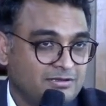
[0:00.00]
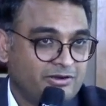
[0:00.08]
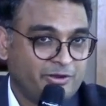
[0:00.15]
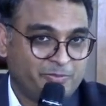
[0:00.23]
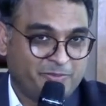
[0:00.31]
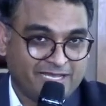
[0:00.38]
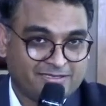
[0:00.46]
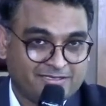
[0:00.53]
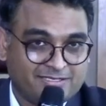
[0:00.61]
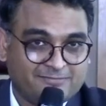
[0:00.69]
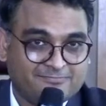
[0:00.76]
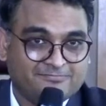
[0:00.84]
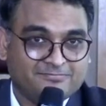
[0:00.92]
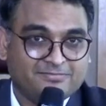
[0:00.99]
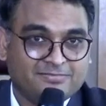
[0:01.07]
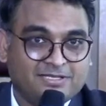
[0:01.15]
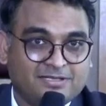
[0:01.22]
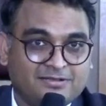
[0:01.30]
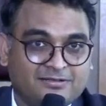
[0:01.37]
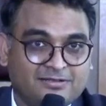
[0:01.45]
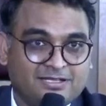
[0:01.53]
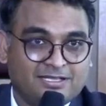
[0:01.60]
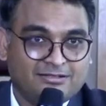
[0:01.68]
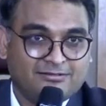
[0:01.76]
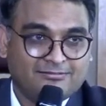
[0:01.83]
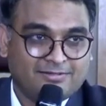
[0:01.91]
Repent.
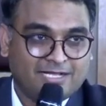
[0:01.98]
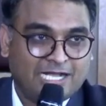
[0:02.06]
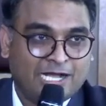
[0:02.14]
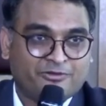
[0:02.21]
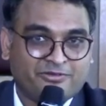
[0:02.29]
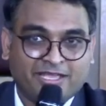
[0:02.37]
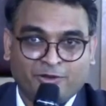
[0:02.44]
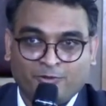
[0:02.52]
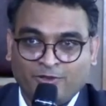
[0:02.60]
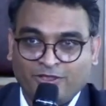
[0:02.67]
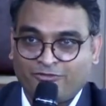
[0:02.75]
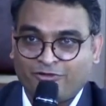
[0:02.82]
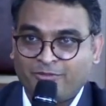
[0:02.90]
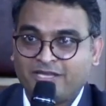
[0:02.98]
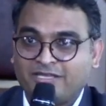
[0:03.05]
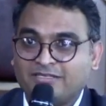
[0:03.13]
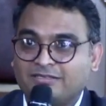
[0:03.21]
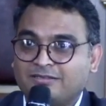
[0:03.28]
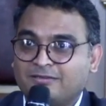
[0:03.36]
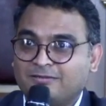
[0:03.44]
How to get away from it?